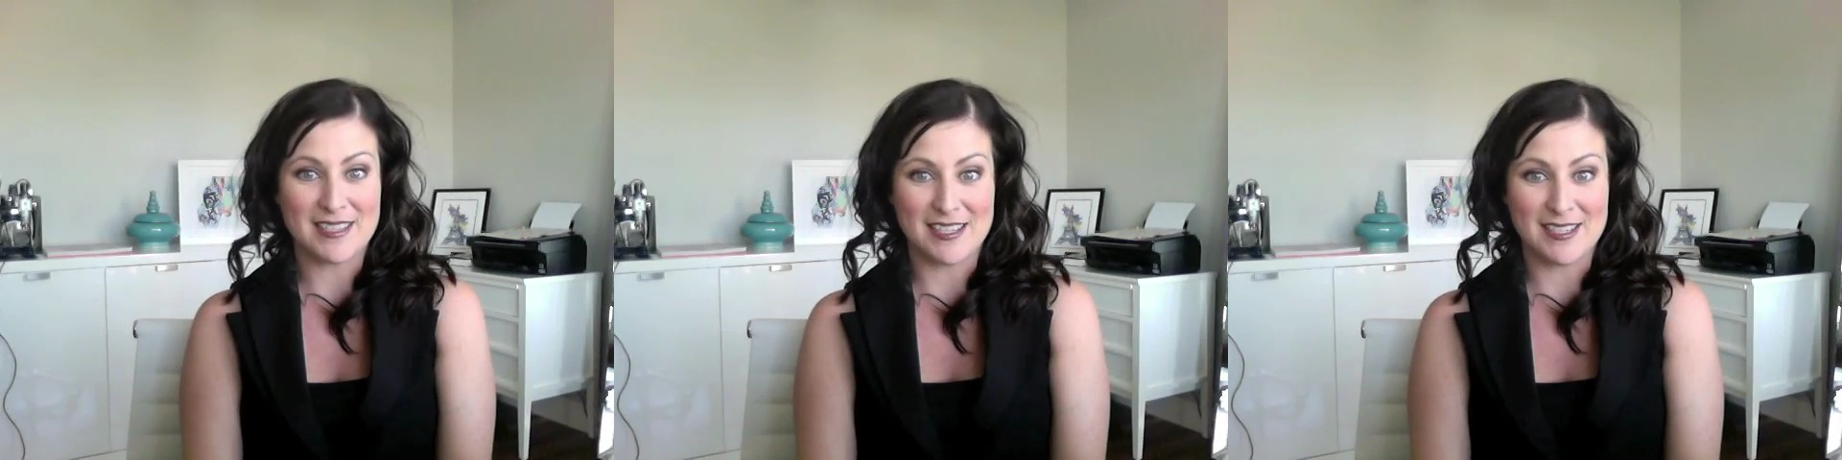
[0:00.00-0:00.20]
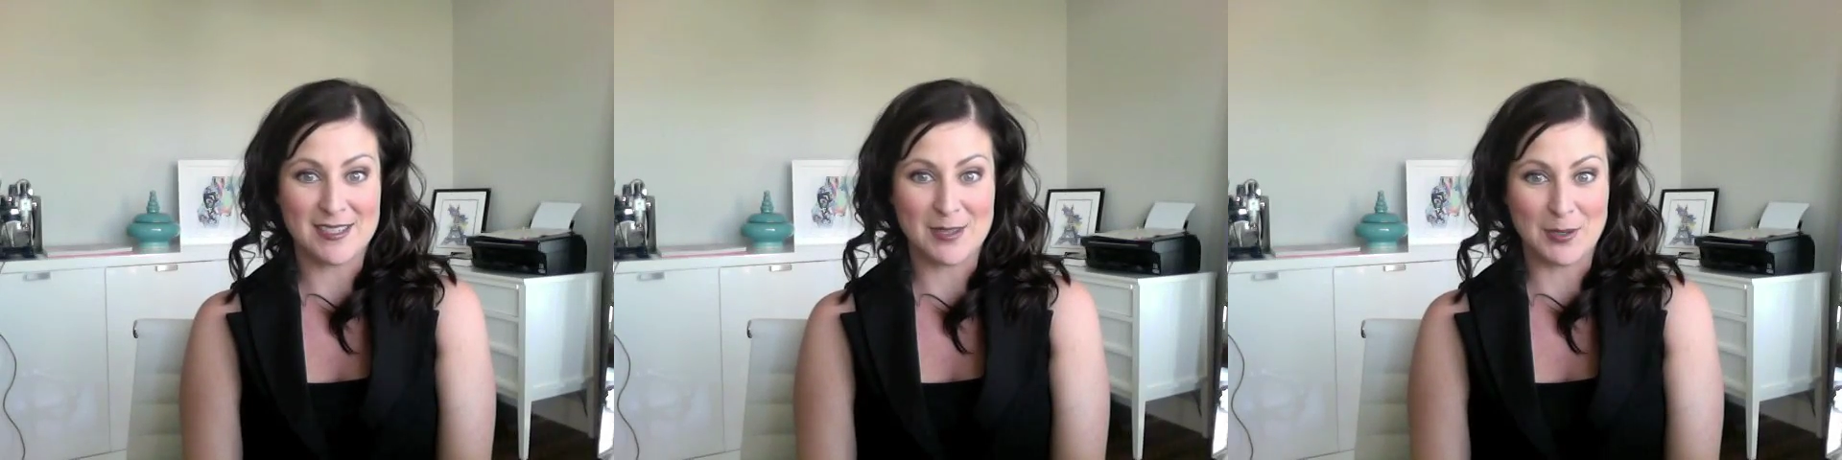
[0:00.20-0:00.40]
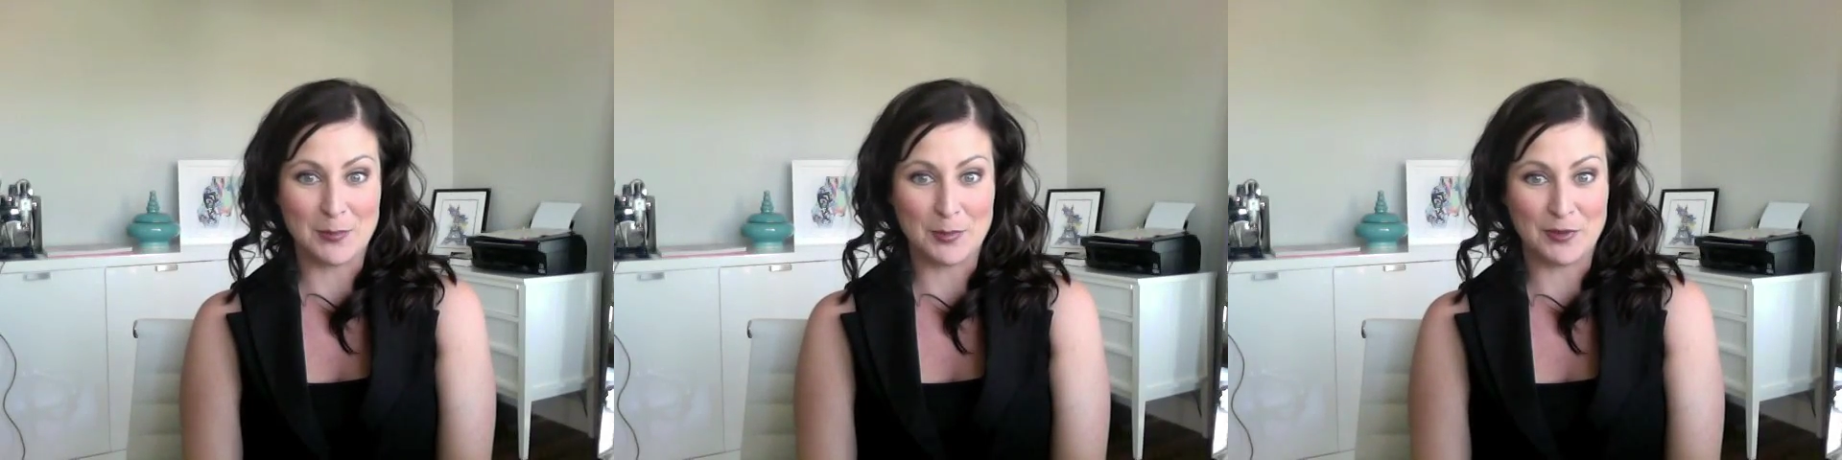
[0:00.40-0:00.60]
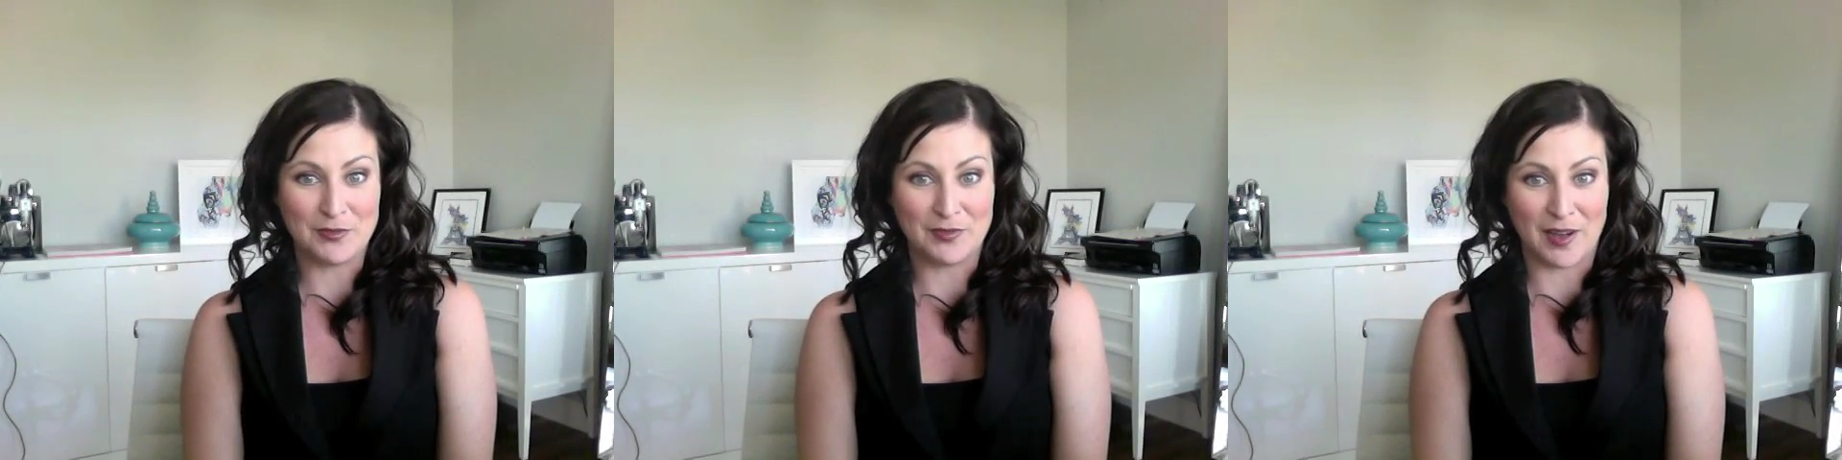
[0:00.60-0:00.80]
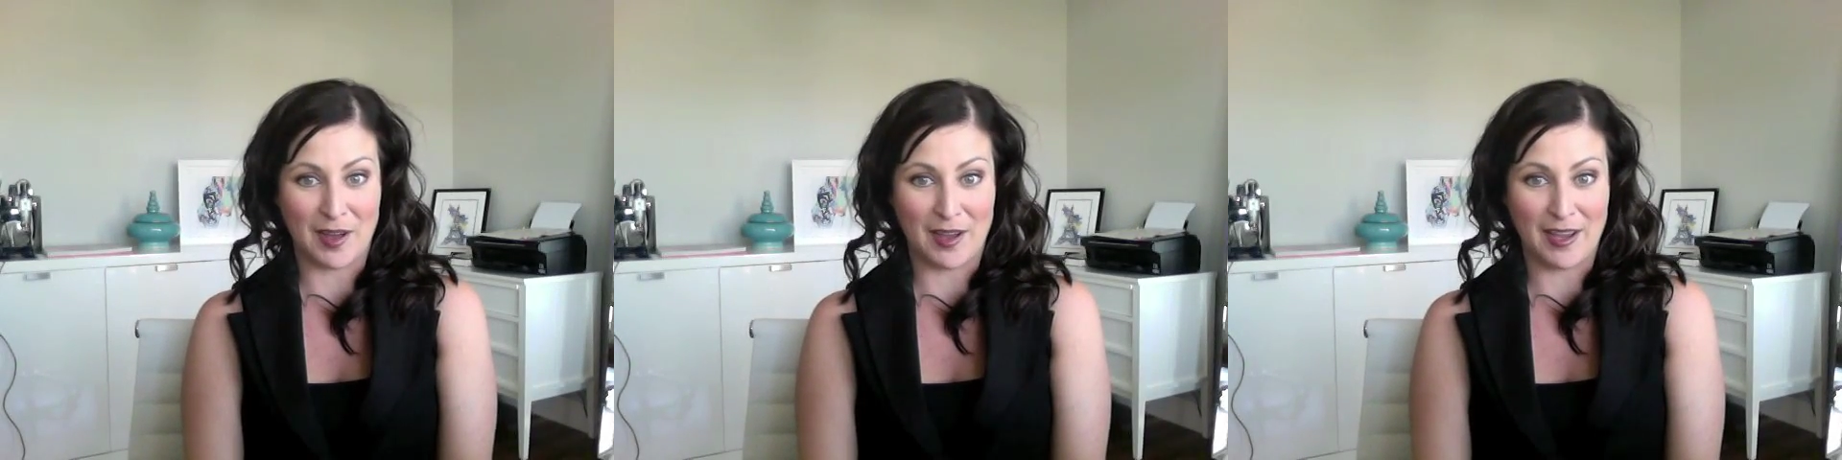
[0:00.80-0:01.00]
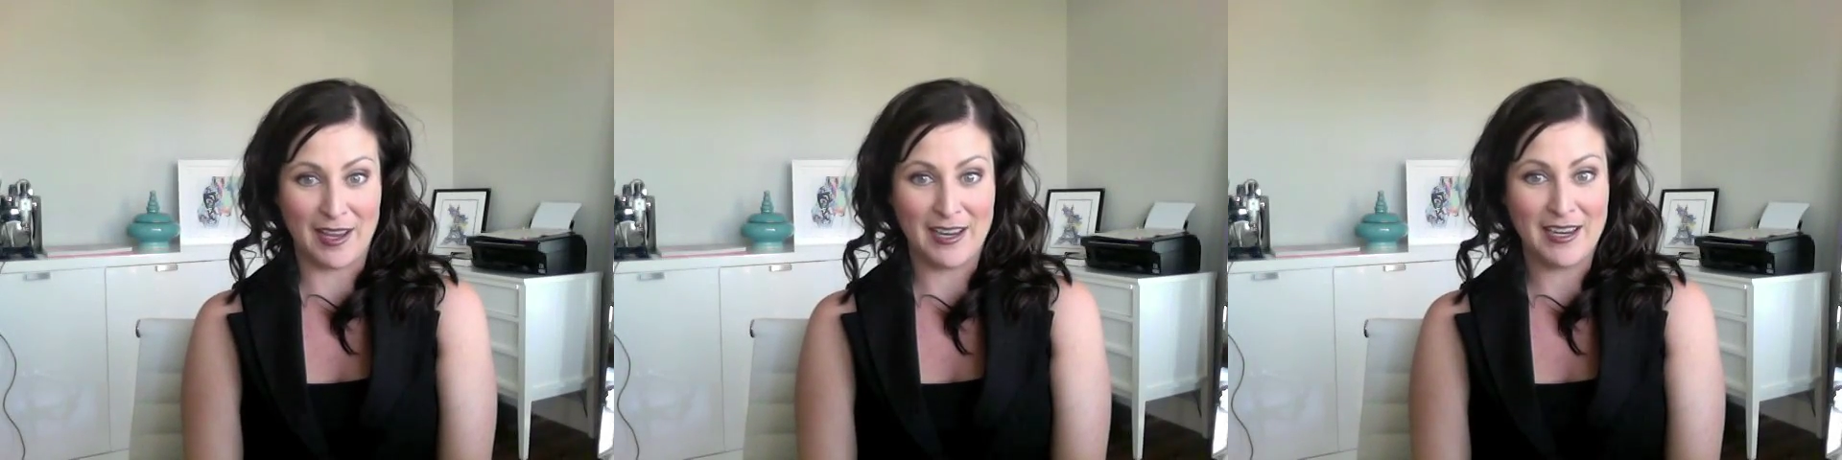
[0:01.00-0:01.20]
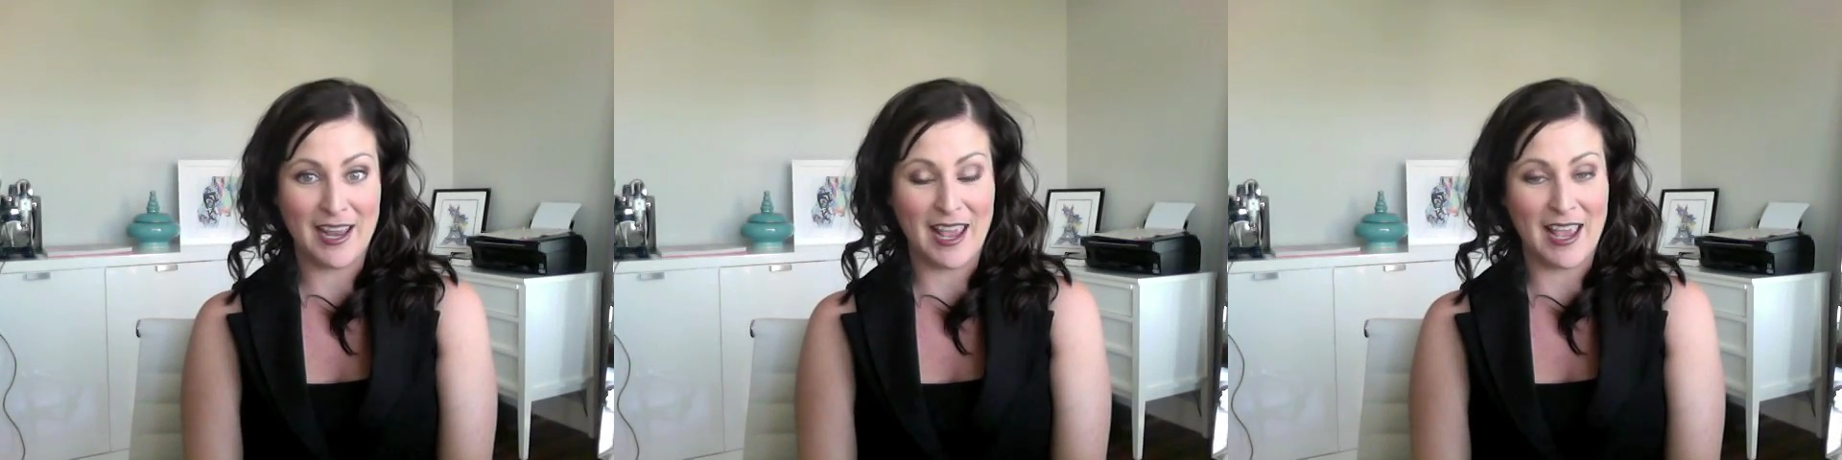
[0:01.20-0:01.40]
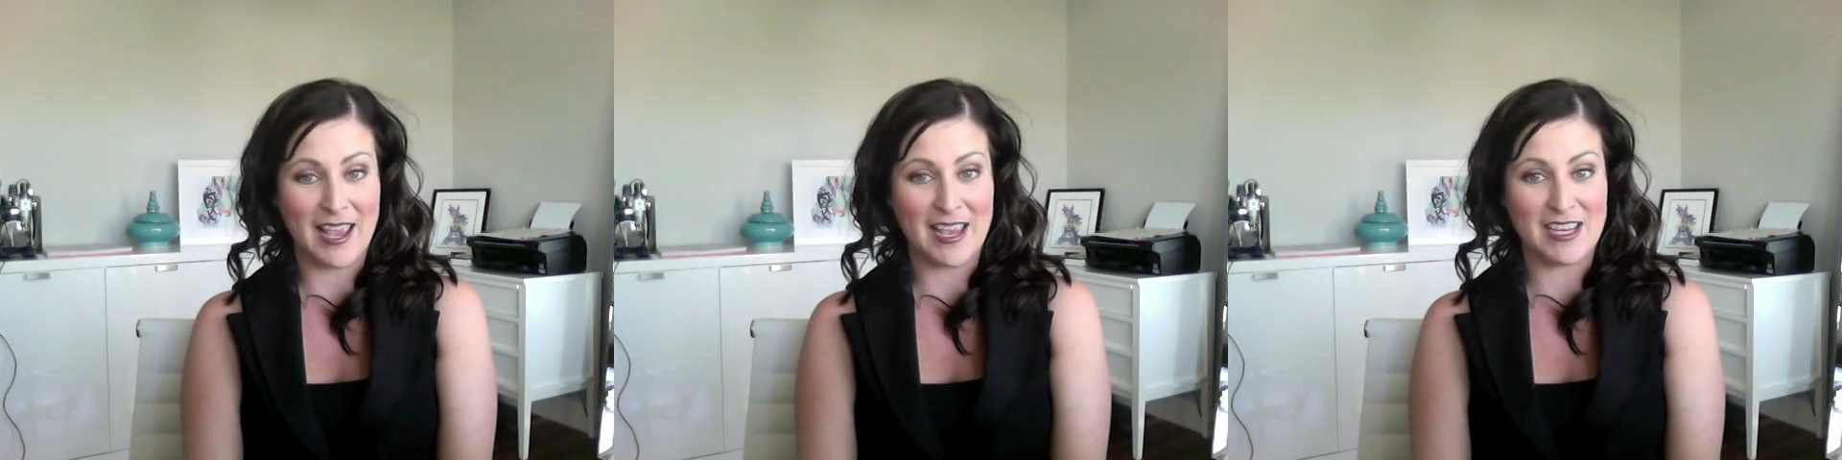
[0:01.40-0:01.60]
is going to provide
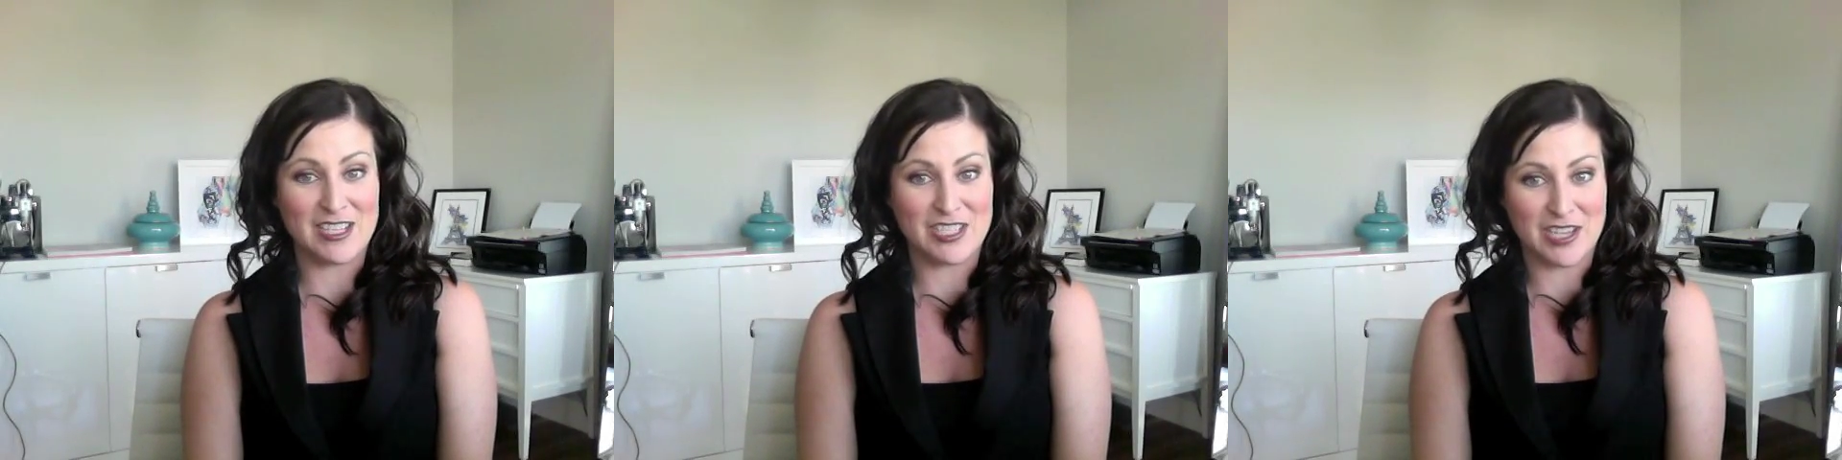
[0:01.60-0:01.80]
a